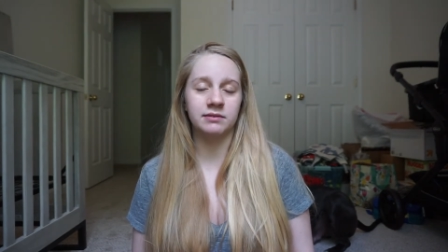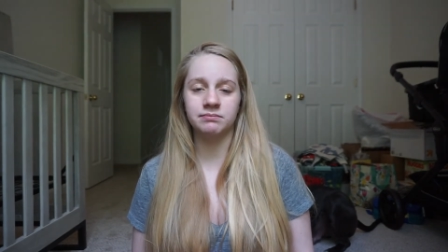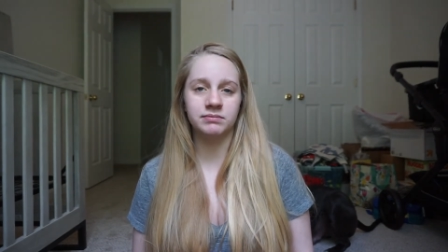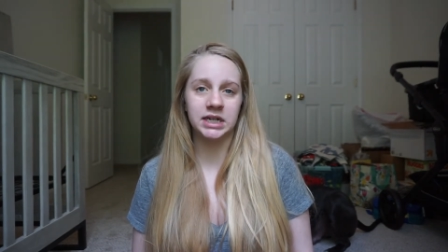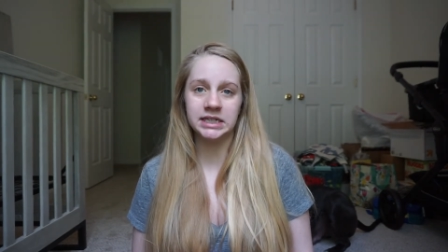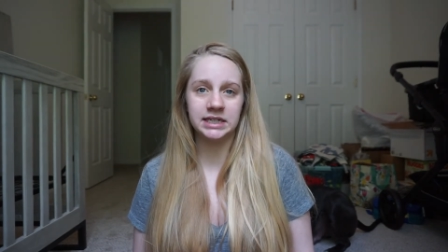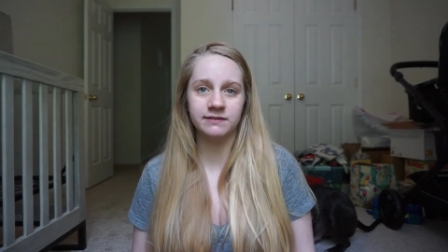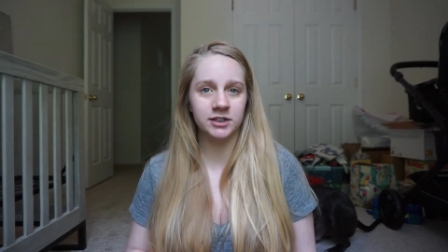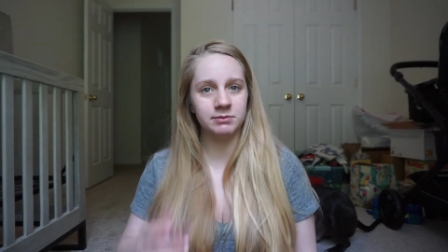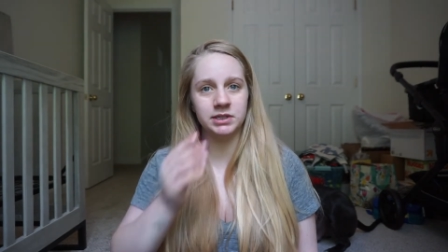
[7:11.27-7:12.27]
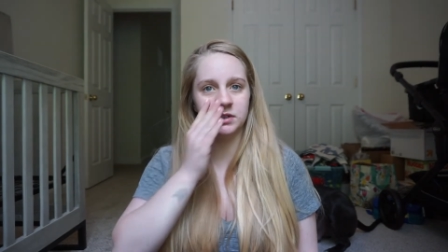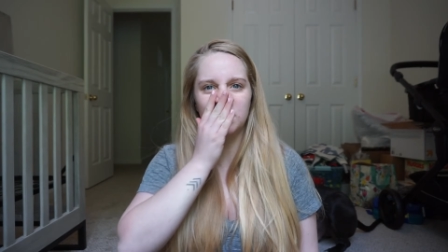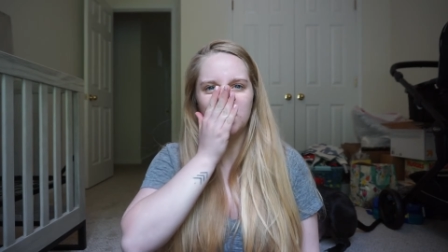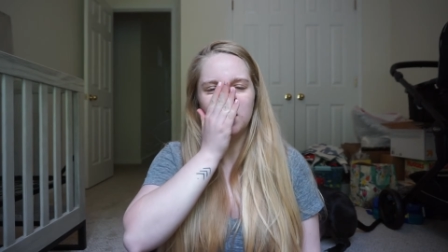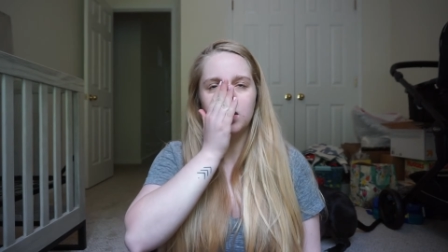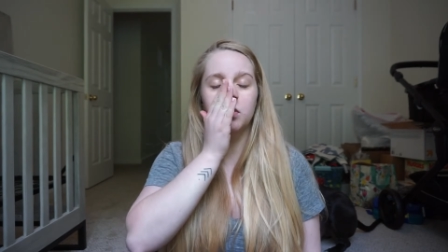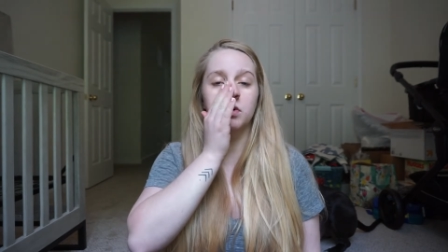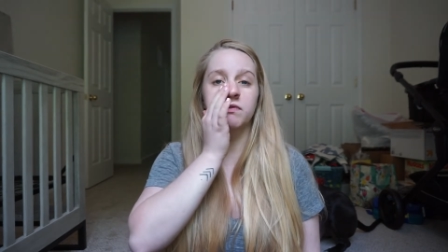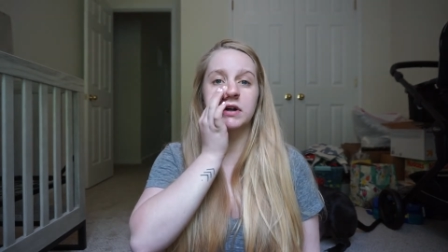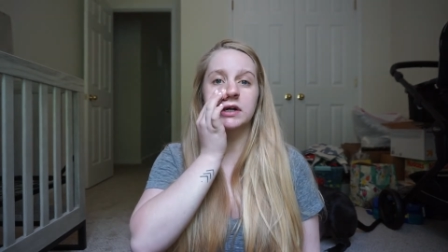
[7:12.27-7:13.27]
I didn't get very many
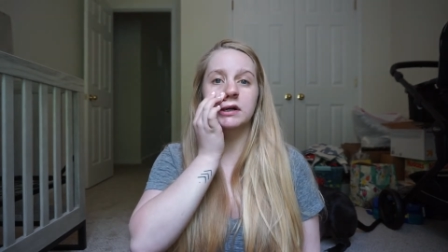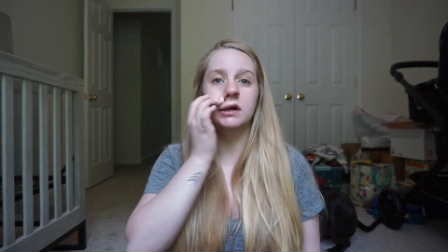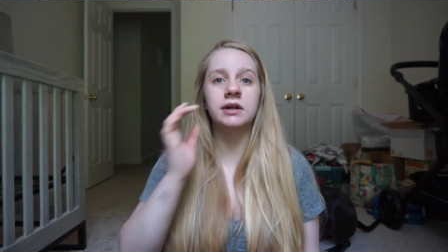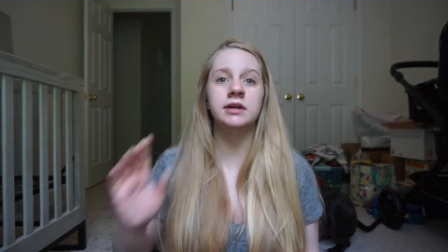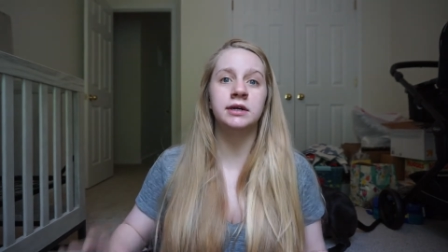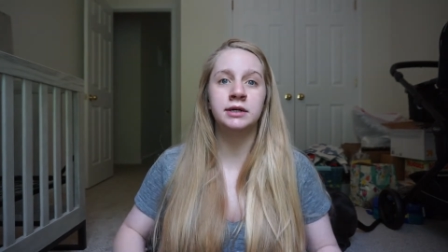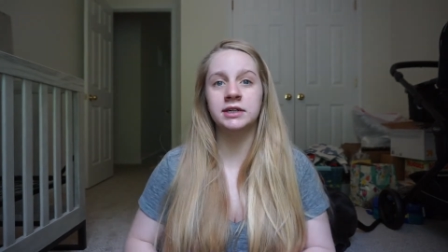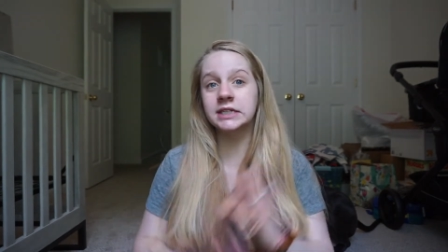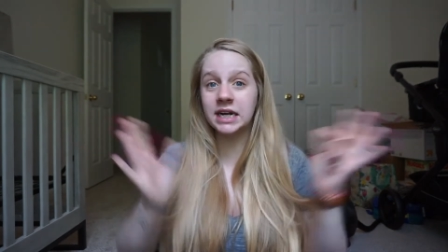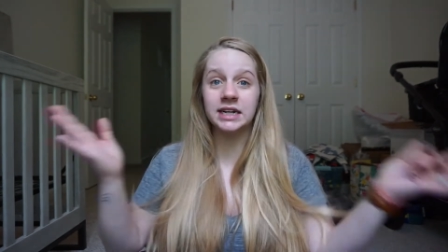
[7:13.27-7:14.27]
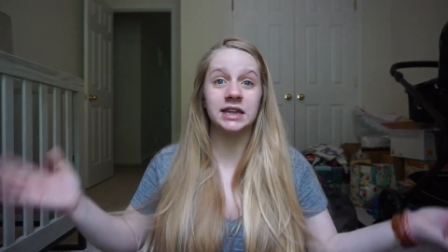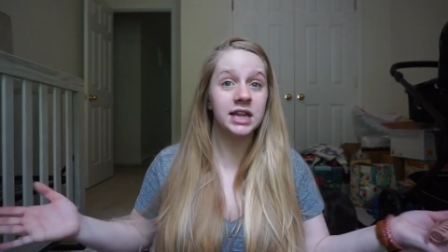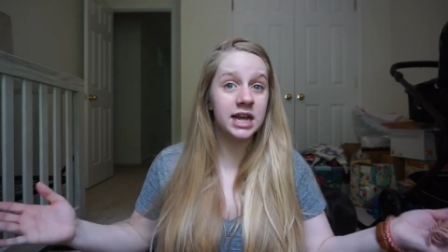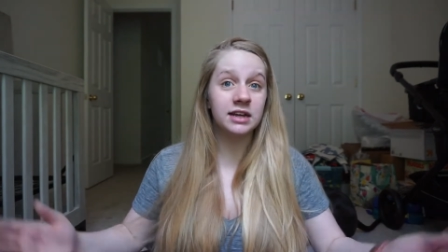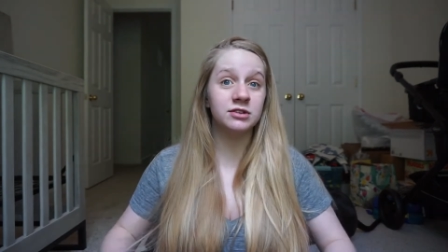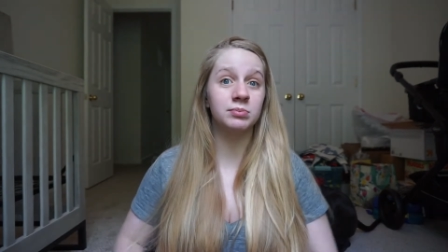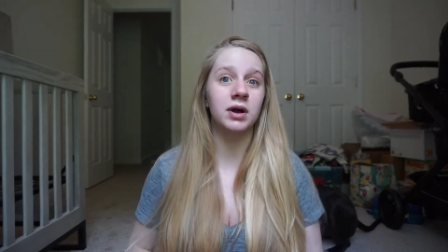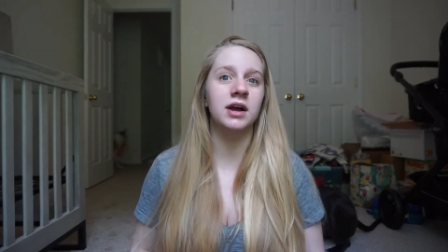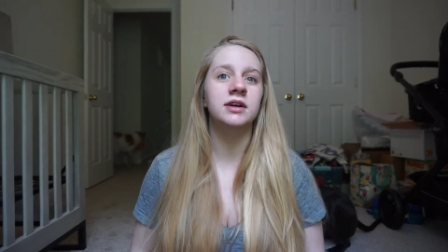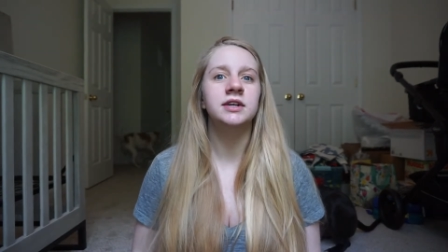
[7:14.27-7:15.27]
or very exciting things,
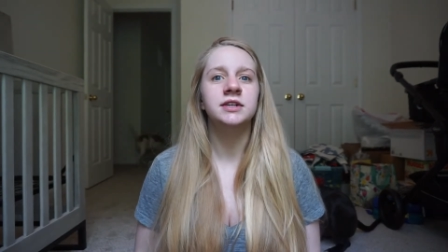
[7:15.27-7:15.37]
but